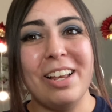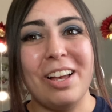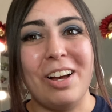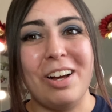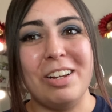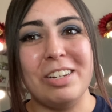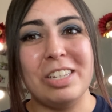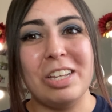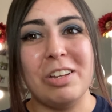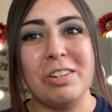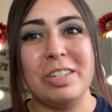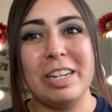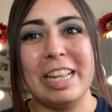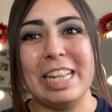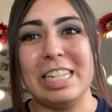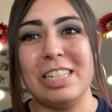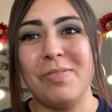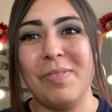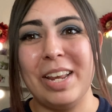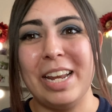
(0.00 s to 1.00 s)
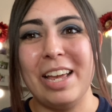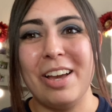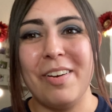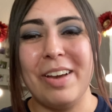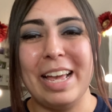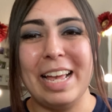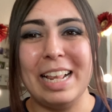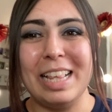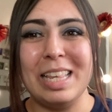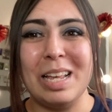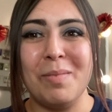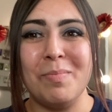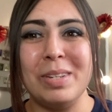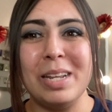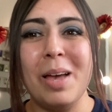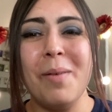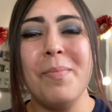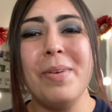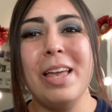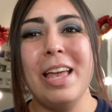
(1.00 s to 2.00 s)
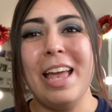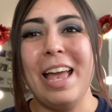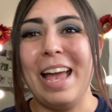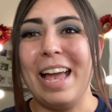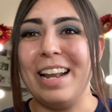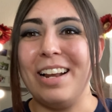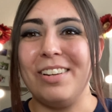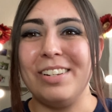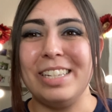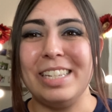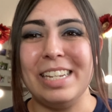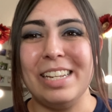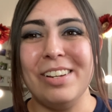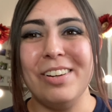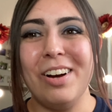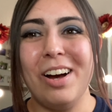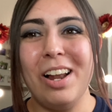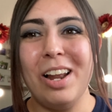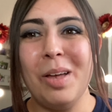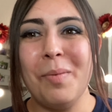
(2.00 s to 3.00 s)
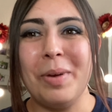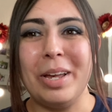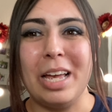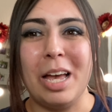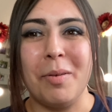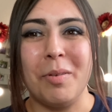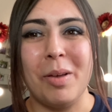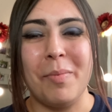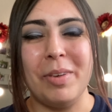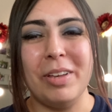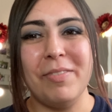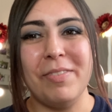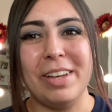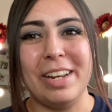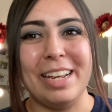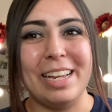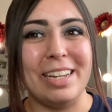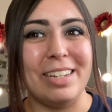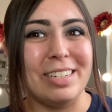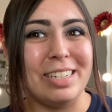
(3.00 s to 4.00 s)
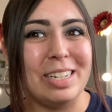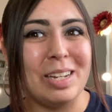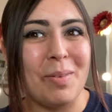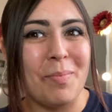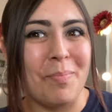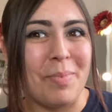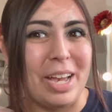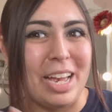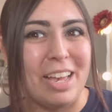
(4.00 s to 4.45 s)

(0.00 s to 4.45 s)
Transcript: Also, let's give this video 8 thumbs up, and I'll see you all on my upcoming videos. Bye